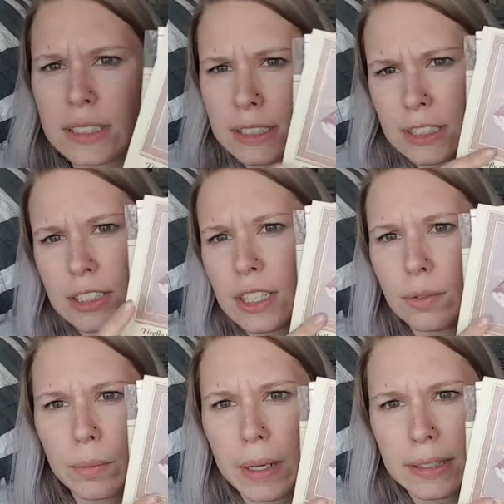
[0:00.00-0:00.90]
It
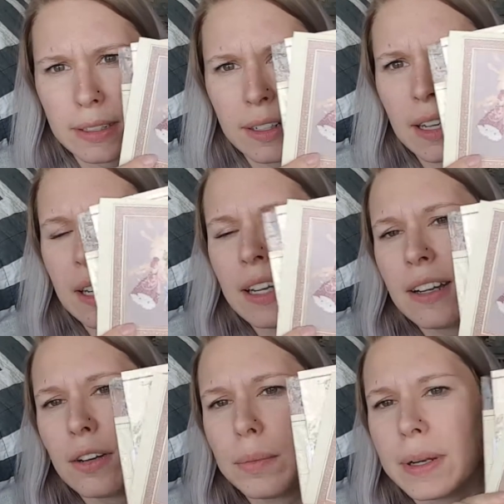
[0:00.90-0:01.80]

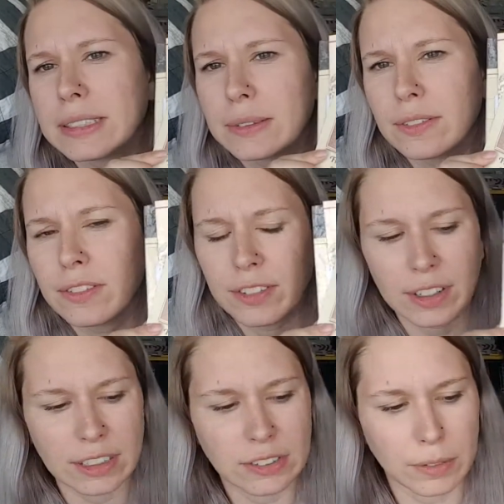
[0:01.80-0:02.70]
reminds me of the
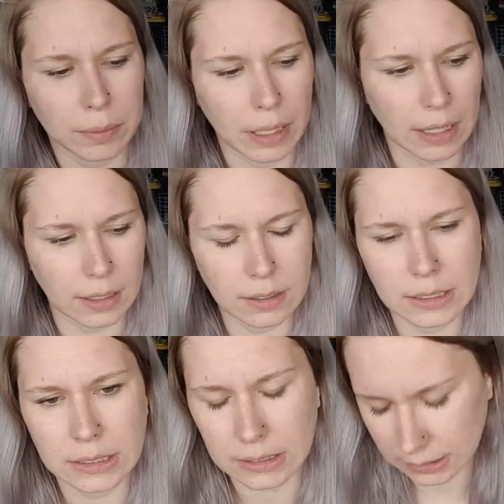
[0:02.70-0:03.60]
fairies from
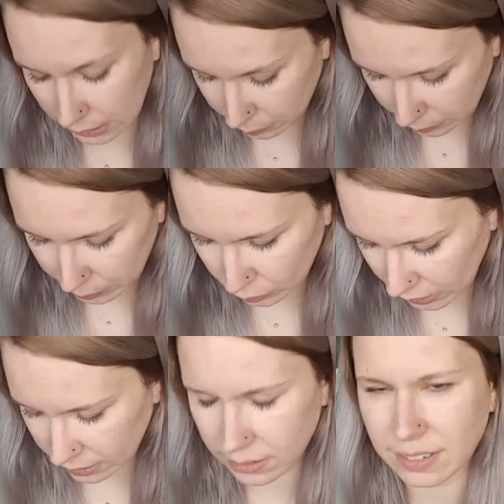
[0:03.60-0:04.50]
Sleeping Beauty.